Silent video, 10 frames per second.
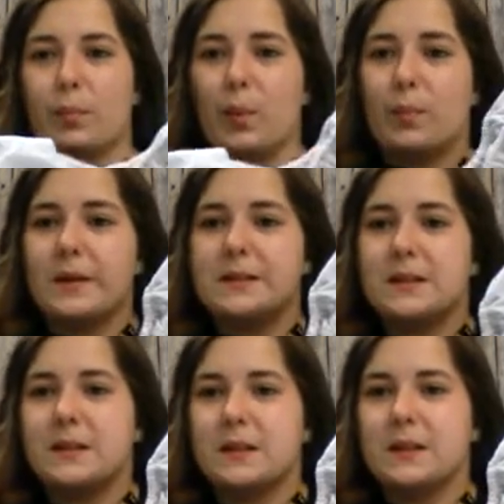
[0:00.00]
poop is
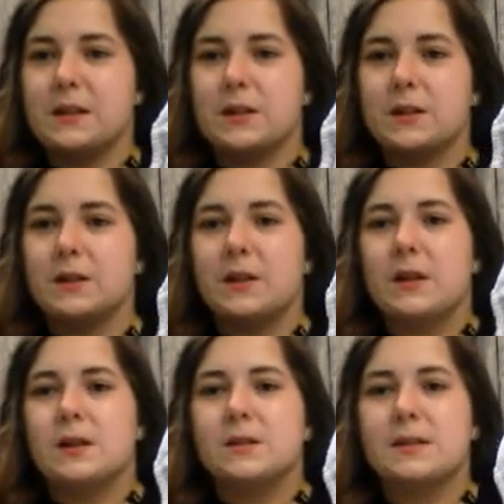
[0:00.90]
in here,
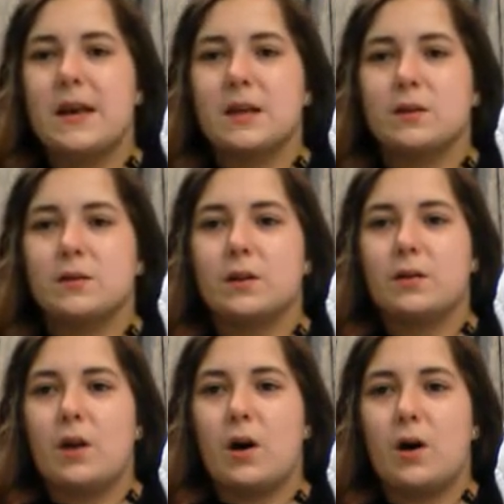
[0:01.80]
take your
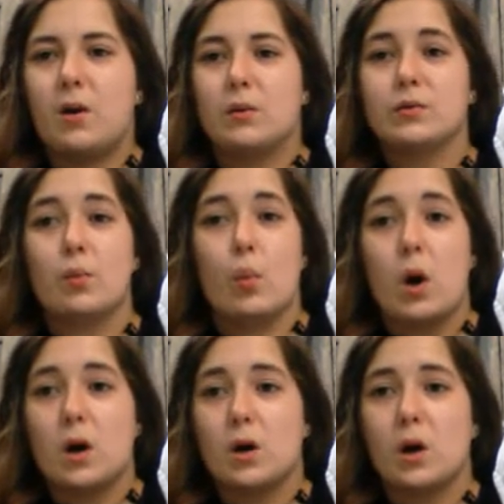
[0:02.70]
little hose,
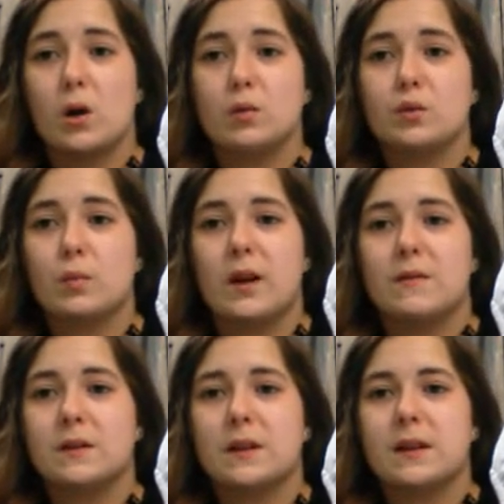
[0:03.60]
water hose,
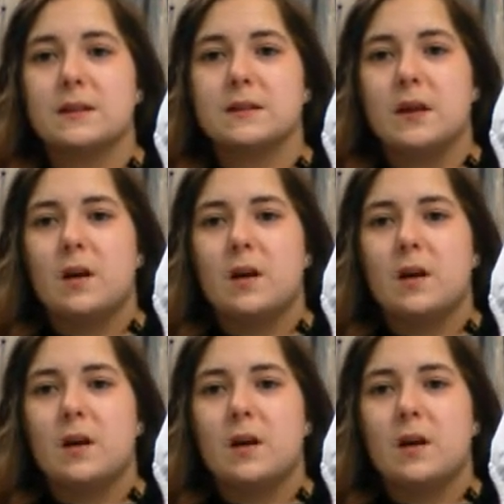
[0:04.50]
whatever it is.